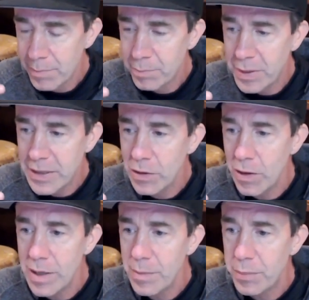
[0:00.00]
but you
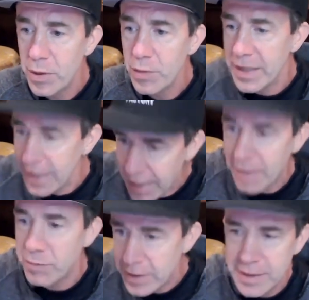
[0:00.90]
don't improve it
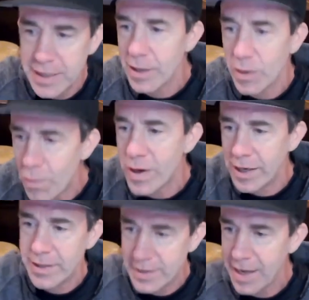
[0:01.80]
every single quarter.
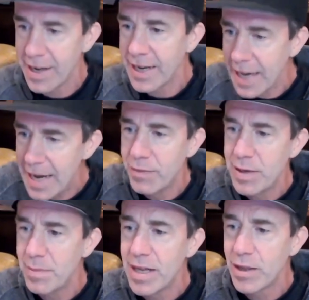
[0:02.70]
It's not like every
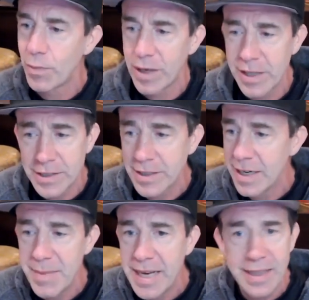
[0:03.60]
month we're just going
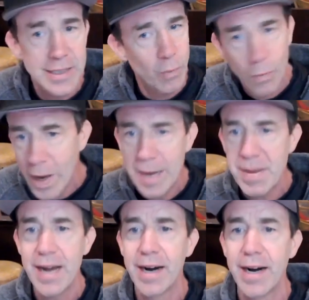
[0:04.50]
to make this way
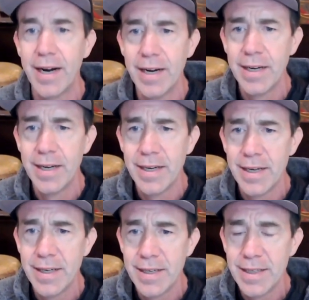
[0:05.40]
better.
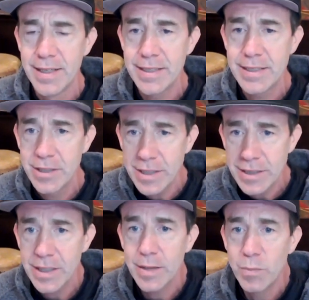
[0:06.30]
It's
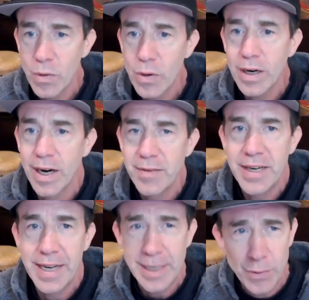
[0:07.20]
just more of an
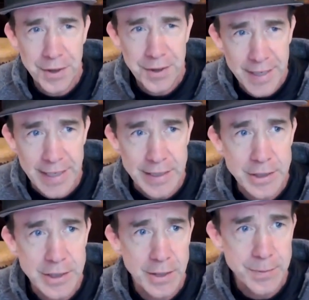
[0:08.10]
annual thing.
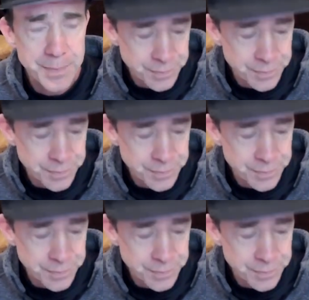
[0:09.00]
So